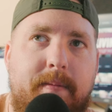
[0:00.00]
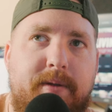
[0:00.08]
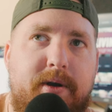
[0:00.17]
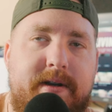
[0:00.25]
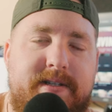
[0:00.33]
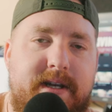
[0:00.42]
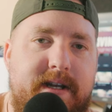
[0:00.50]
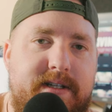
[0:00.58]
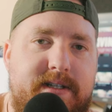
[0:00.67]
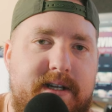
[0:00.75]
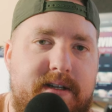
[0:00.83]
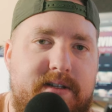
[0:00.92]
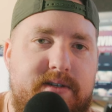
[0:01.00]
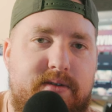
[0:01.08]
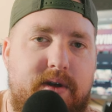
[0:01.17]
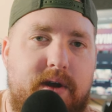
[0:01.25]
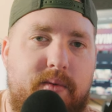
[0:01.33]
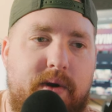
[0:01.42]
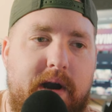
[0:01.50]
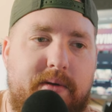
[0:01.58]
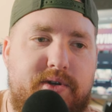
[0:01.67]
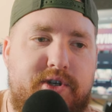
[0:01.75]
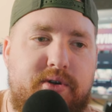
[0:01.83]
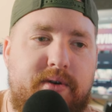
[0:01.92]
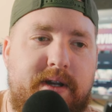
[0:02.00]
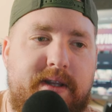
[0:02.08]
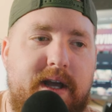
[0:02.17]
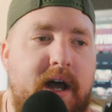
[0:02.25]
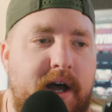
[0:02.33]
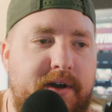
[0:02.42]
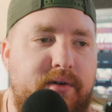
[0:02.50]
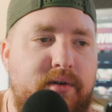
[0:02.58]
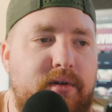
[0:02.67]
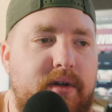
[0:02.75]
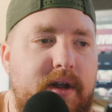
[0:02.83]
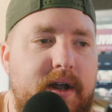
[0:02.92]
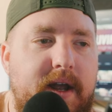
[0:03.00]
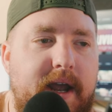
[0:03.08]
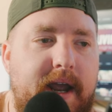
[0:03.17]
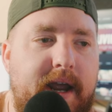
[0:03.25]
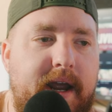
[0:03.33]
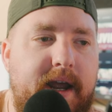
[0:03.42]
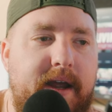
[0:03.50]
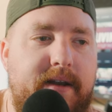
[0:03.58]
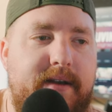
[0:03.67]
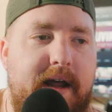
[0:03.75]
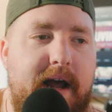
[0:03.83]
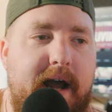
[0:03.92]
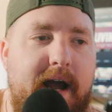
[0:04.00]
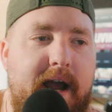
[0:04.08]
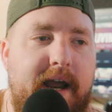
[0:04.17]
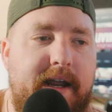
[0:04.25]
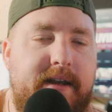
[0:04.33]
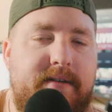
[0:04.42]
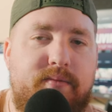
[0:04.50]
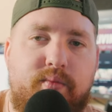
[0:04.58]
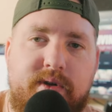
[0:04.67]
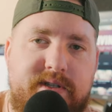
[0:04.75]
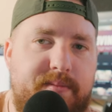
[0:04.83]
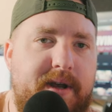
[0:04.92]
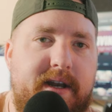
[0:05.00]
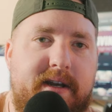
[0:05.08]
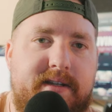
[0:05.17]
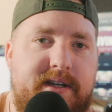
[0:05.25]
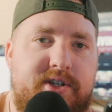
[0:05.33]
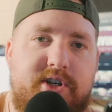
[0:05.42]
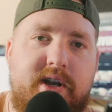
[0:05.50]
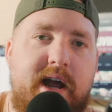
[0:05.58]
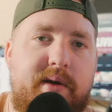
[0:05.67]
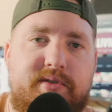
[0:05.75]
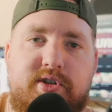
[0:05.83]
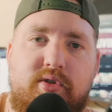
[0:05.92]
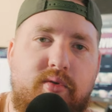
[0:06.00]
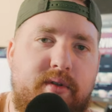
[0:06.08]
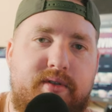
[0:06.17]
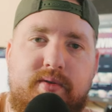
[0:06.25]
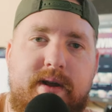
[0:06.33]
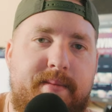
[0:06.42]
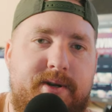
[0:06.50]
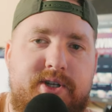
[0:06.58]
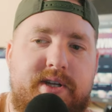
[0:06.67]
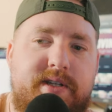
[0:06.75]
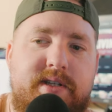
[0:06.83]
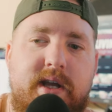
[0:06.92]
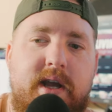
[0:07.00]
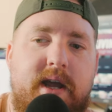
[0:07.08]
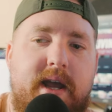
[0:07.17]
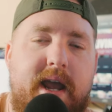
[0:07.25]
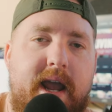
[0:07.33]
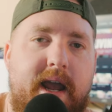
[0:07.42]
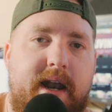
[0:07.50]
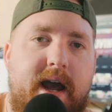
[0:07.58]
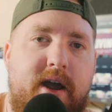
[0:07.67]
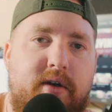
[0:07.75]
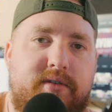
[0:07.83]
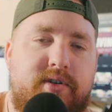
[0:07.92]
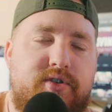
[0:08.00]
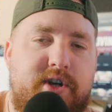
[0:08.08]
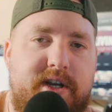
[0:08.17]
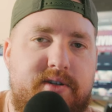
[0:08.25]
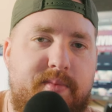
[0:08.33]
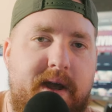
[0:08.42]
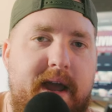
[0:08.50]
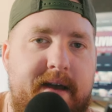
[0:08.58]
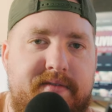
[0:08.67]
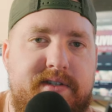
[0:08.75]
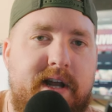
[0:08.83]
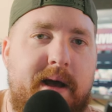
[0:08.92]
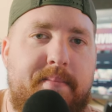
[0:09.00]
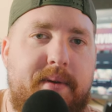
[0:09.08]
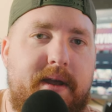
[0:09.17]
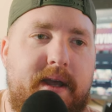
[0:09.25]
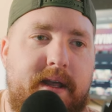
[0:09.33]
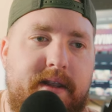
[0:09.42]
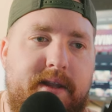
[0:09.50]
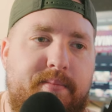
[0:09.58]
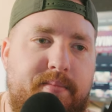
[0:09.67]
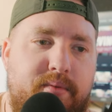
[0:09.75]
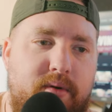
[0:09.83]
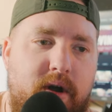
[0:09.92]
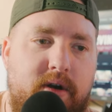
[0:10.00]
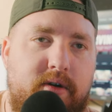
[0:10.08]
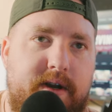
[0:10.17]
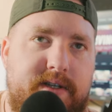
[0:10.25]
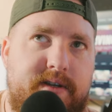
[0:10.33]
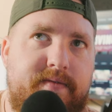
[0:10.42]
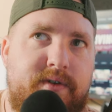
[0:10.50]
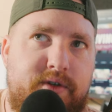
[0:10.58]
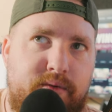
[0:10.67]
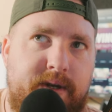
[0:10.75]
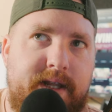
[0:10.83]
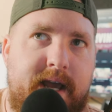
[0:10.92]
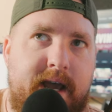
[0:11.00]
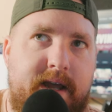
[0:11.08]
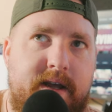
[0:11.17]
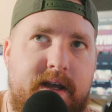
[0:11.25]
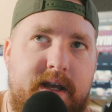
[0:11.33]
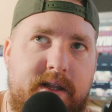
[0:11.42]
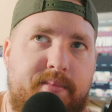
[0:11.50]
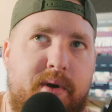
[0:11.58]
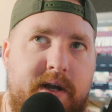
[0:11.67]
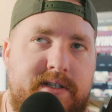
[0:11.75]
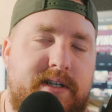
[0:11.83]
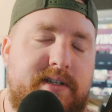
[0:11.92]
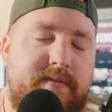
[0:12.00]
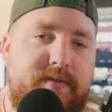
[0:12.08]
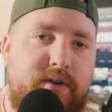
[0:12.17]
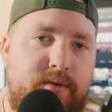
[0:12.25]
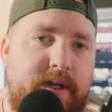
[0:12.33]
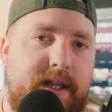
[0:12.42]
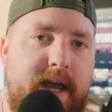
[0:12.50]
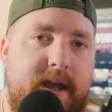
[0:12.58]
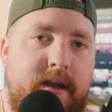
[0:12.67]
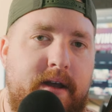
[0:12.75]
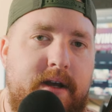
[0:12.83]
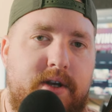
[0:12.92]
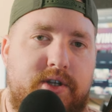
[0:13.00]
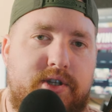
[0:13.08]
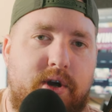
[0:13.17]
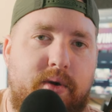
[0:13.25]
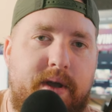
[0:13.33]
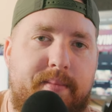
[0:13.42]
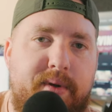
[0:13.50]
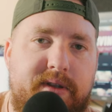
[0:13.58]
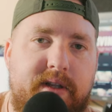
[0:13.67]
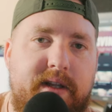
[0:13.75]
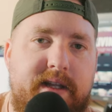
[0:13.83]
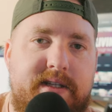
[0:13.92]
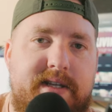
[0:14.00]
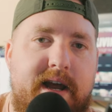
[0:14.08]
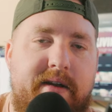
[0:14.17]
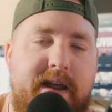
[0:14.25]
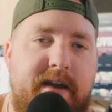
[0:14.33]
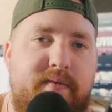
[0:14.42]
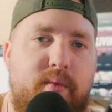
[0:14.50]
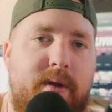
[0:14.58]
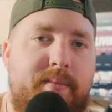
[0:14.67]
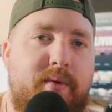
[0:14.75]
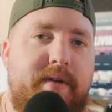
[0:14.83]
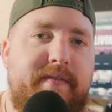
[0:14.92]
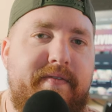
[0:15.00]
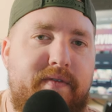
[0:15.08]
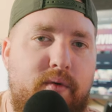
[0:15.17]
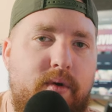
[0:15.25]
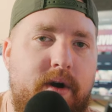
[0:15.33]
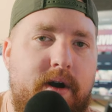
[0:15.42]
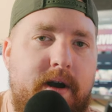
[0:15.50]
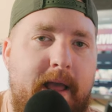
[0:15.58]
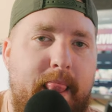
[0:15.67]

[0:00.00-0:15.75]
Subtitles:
There is an instance where I was shooting the huddle and I wasn't paying attention. I was scrolling through images, and I also changed my f-stop in the progress of doing that, in the process of doing that. So it put the lens down to f1.4,